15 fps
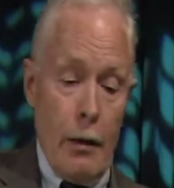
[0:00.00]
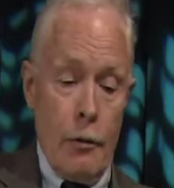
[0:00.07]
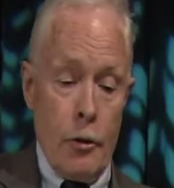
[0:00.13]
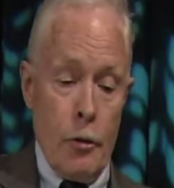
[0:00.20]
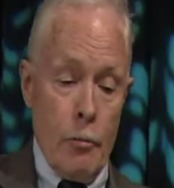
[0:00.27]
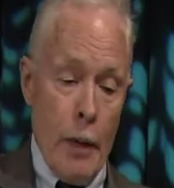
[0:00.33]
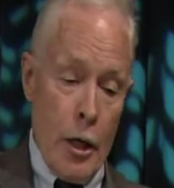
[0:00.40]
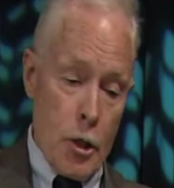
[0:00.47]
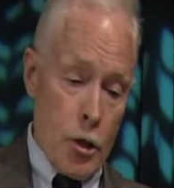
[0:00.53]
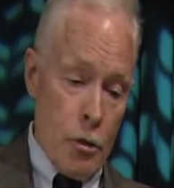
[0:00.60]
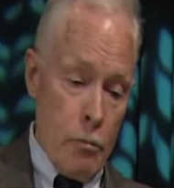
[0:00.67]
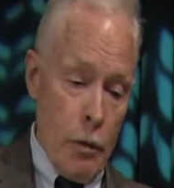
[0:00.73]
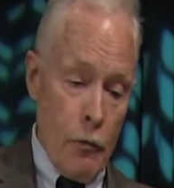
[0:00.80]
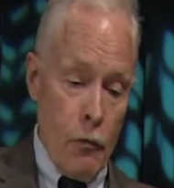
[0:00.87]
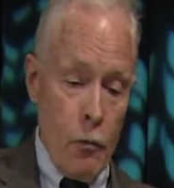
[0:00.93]
You
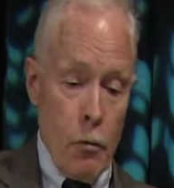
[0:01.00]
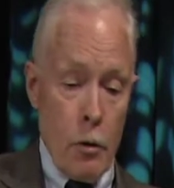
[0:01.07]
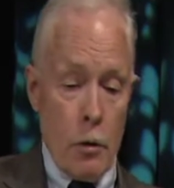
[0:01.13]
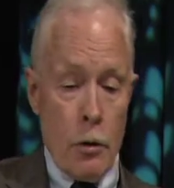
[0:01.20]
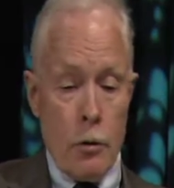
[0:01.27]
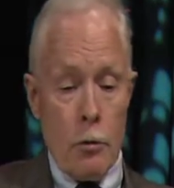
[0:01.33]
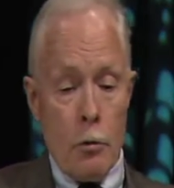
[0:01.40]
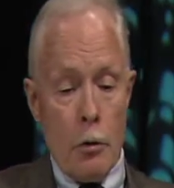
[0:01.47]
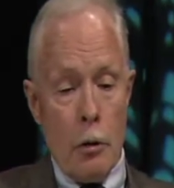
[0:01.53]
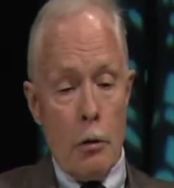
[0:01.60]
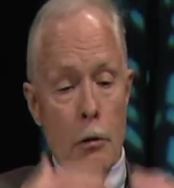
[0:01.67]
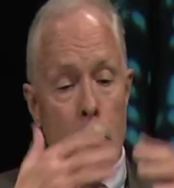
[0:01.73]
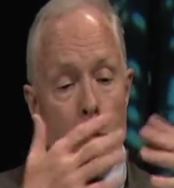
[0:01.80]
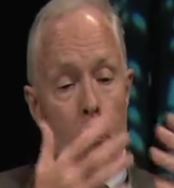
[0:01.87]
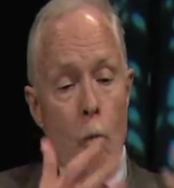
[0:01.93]
mentioned before, Lenore,
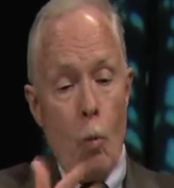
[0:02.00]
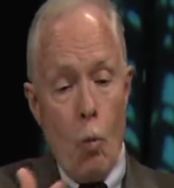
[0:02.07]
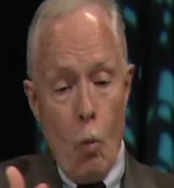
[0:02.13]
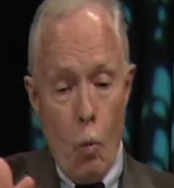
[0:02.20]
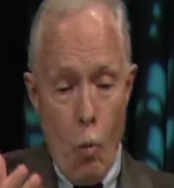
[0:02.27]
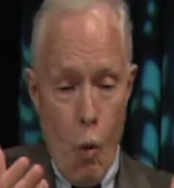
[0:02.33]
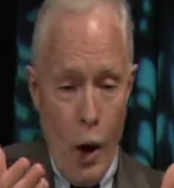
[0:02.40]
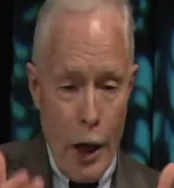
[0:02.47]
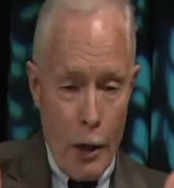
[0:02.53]
why